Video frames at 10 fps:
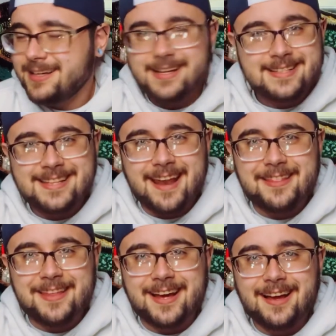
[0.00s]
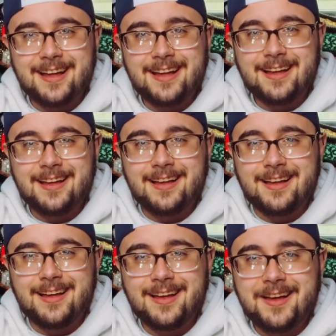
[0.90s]
Is that a thing?
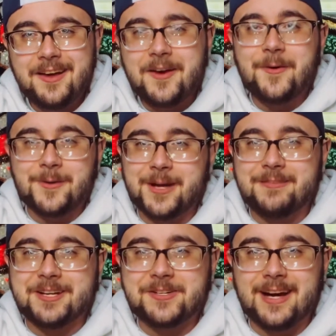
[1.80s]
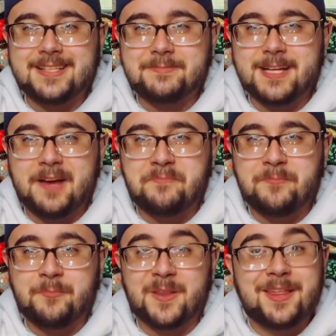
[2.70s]
We'll give it a try sometime.
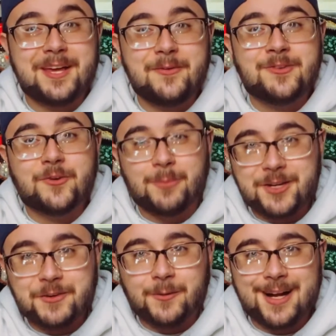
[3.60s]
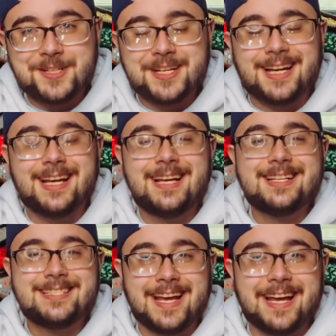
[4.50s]
But thank you so much for watching.
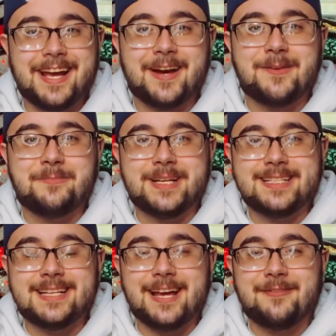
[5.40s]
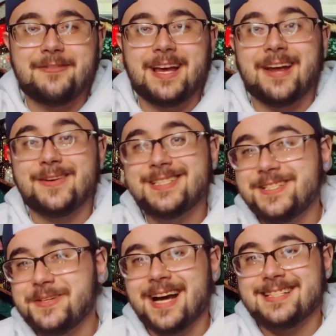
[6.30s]
Take care, be safe, and I'll see
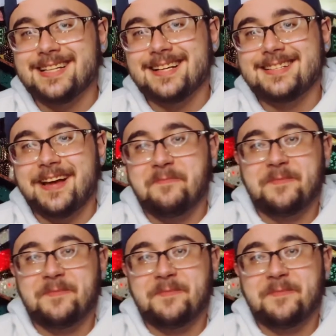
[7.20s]
you guys next time.